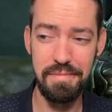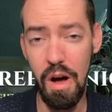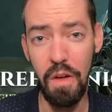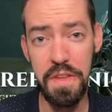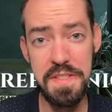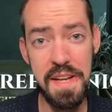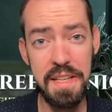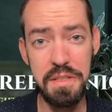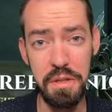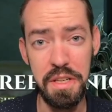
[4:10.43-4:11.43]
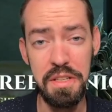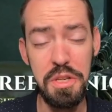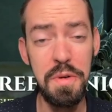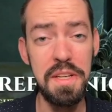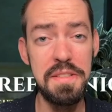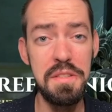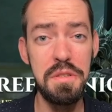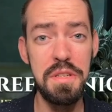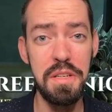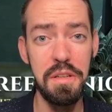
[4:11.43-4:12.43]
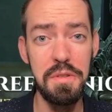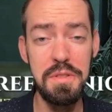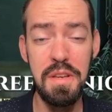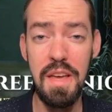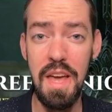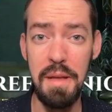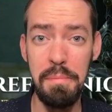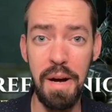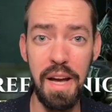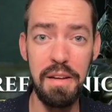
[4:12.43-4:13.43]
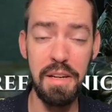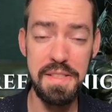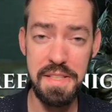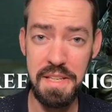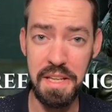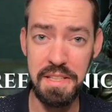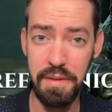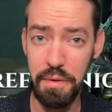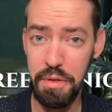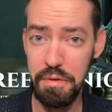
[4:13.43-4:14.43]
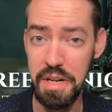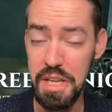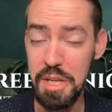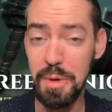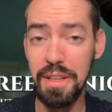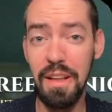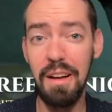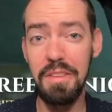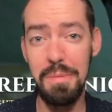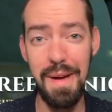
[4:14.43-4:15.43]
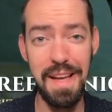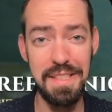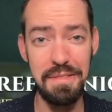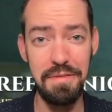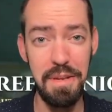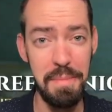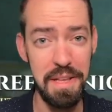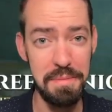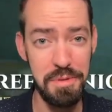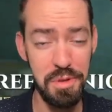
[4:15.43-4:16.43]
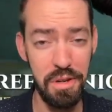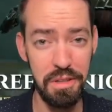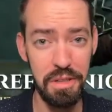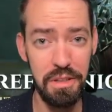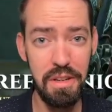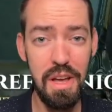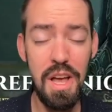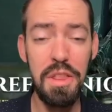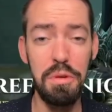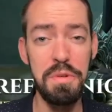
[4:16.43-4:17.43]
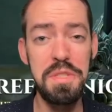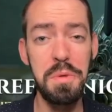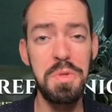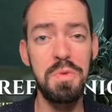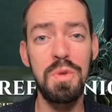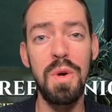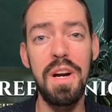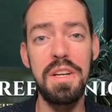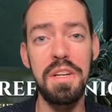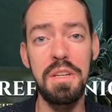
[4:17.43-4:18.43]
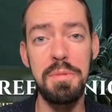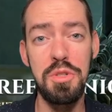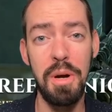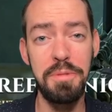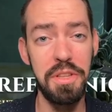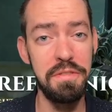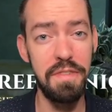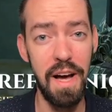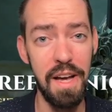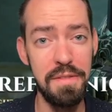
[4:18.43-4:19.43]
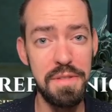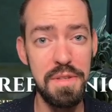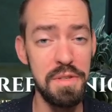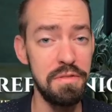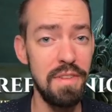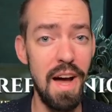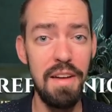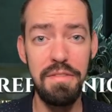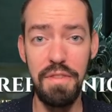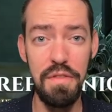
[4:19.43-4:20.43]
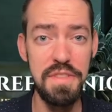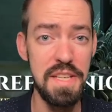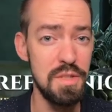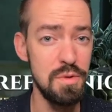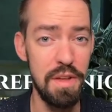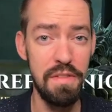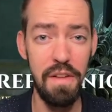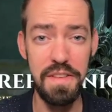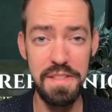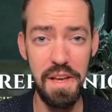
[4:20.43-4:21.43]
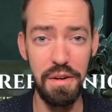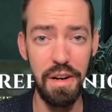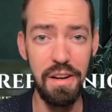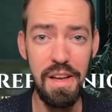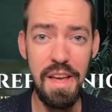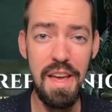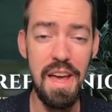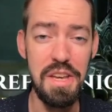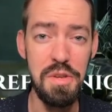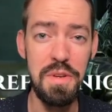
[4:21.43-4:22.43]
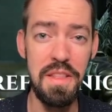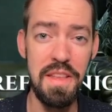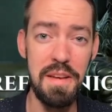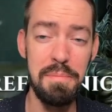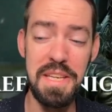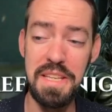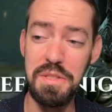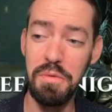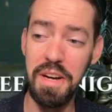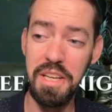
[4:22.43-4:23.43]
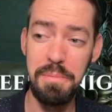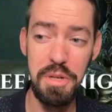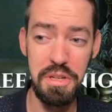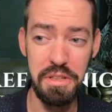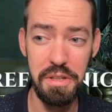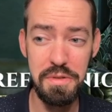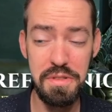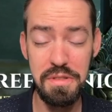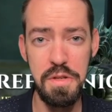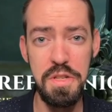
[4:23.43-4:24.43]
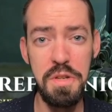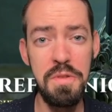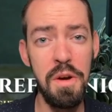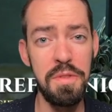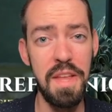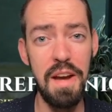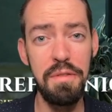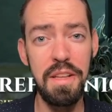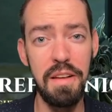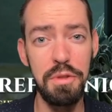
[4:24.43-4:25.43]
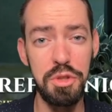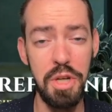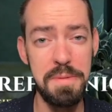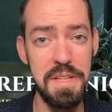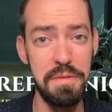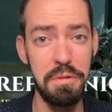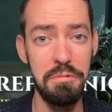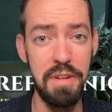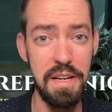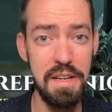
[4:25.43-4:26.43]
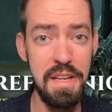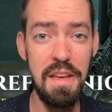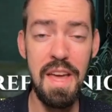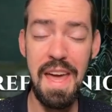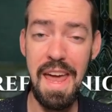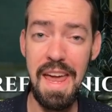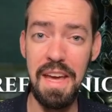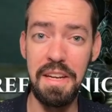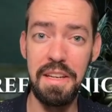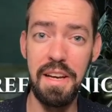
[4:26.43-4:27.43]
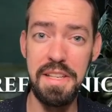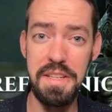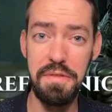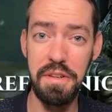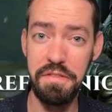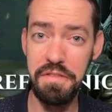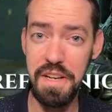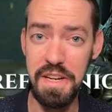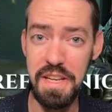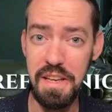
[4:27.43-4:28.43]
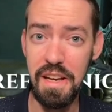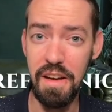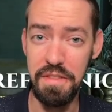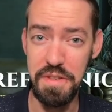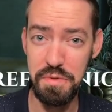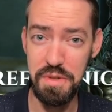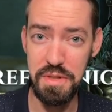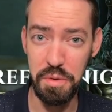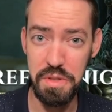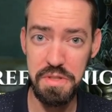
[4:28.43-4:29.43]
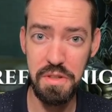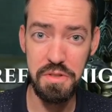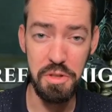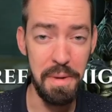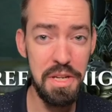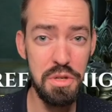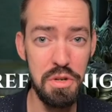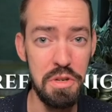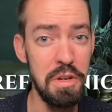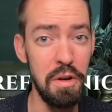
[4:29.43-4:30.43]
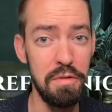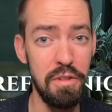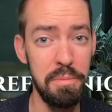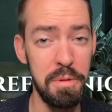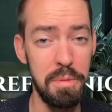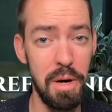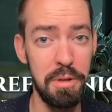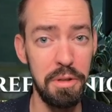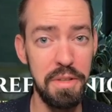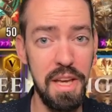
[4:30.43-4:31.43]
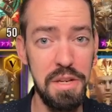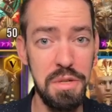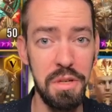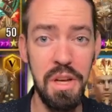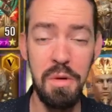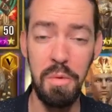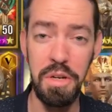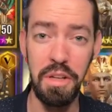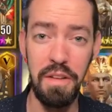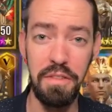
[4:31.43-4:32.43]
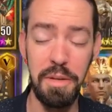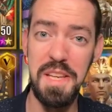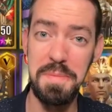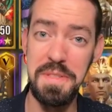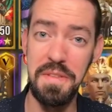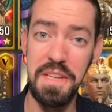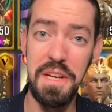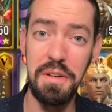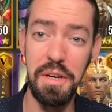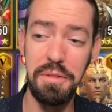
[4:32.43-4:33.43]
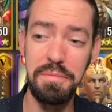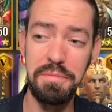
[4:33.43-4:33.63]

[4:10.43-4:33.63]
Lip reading: On this next screen, you can ascend your heroes, and by ascending to level 3, you unlock their passive and make them stronger. The resources required here can be dropped on the 5s, so 5, 15, 25, etc., and you can then begin to rank up your heroes. Do note that every level drops a different rarity and a different affinity of this resource, so make sure you go farm the proper location when you're leveling up a specific hero.